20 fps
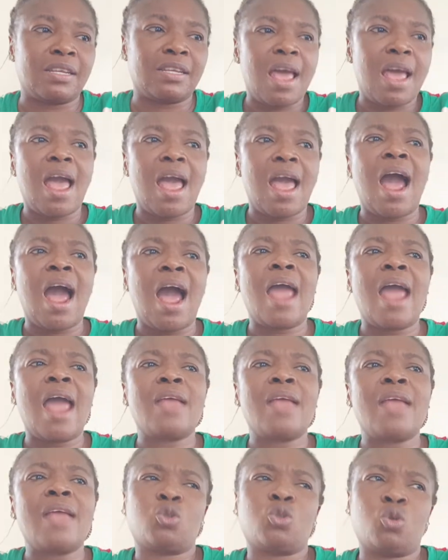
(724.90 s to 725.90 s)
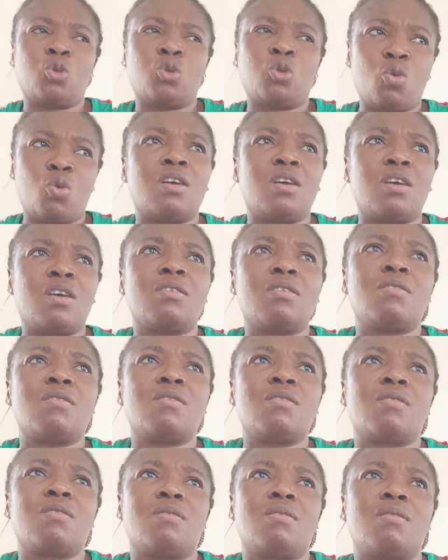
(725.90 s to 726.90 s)
I took
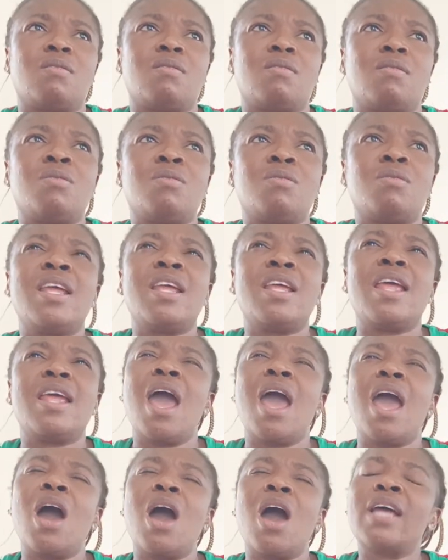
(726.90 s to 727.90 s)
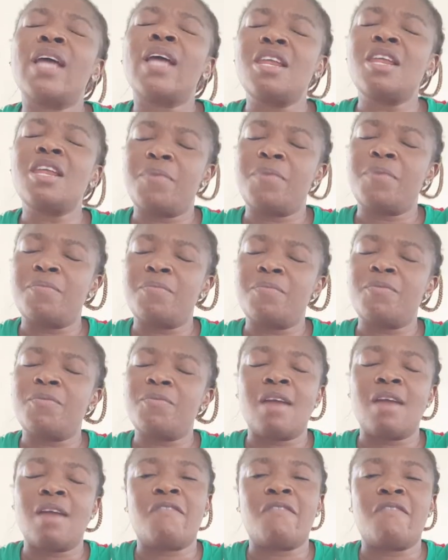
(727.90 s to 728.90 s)
the elderly people
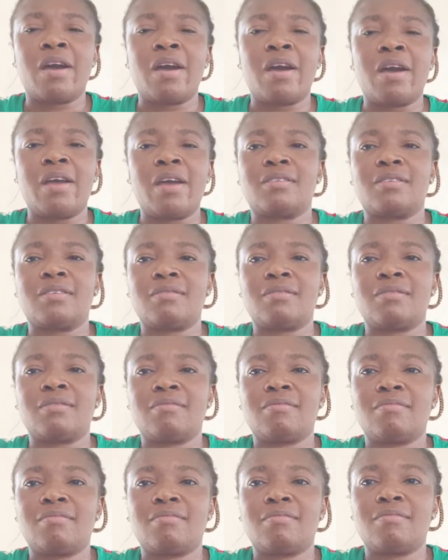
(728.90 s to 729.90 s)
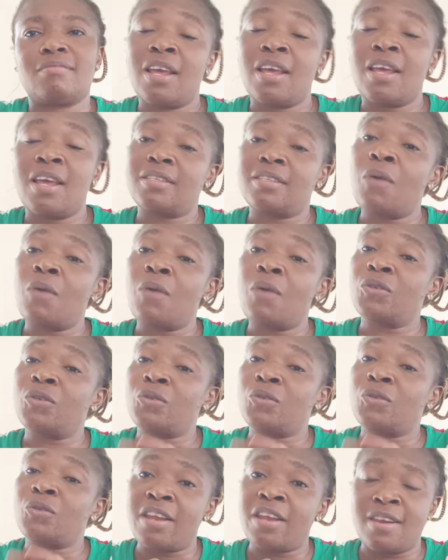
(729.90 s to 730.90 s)
advice. Yes, that was what
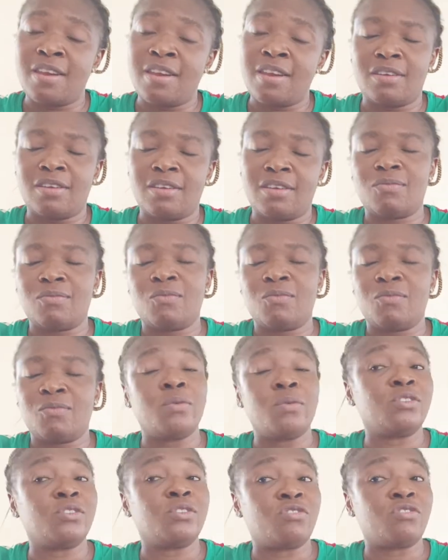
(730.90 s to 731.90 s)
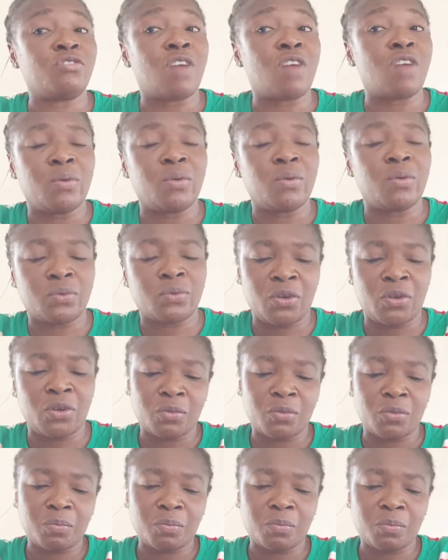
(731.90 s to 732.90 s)
I did when those drama was going on.
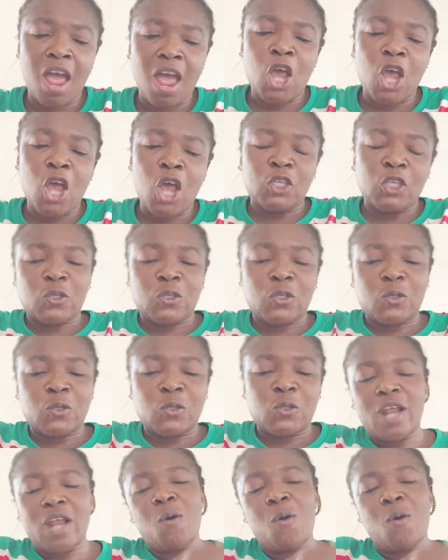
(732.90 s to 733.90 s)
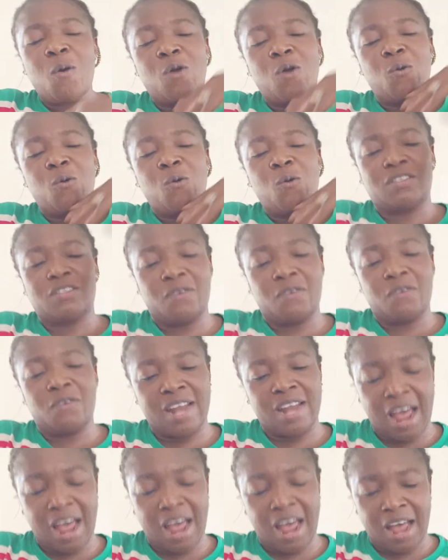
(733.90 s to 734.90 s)
So that one was for
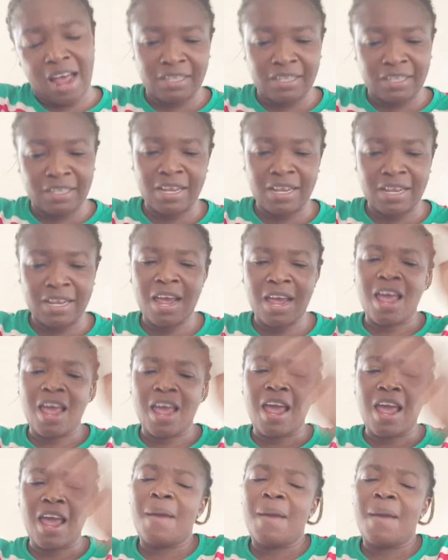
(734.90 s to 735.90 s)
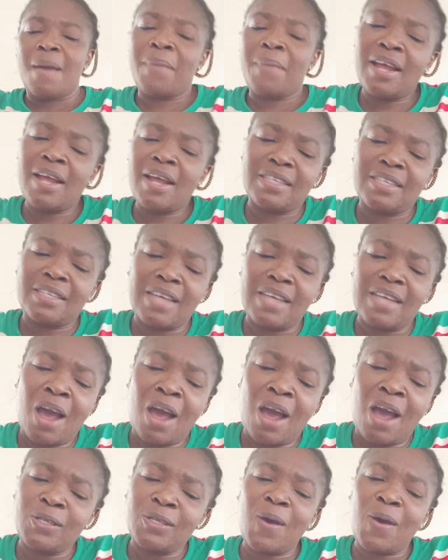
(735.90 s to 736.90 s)
that. But I also
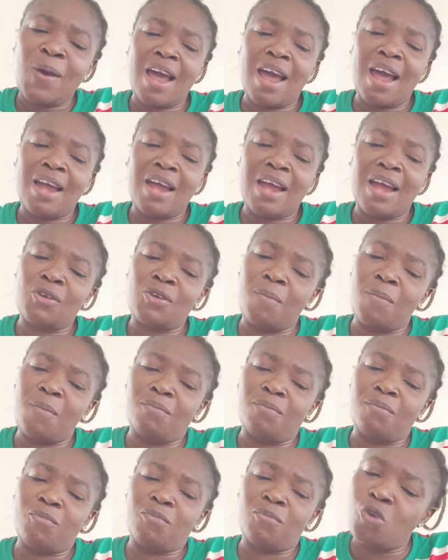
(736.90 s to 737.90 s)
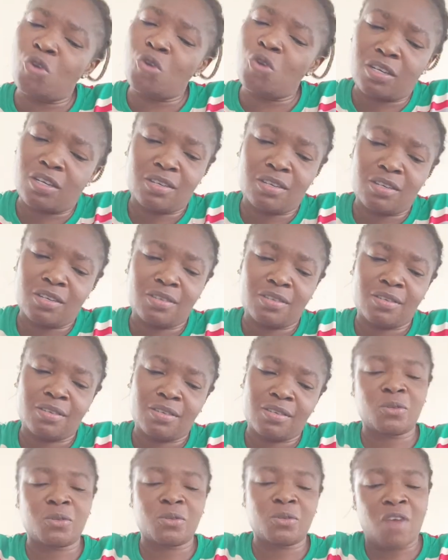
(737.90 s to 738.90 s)
had some good
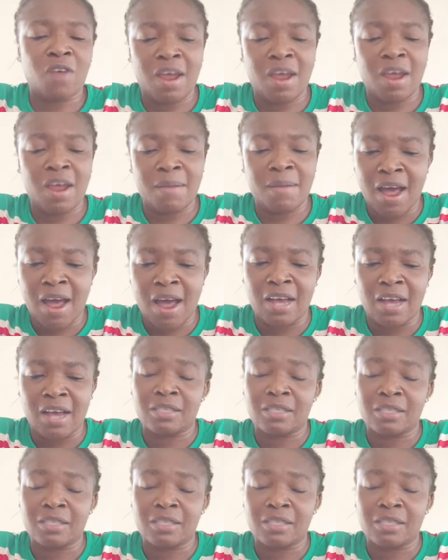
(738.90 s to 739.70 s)
subscribers,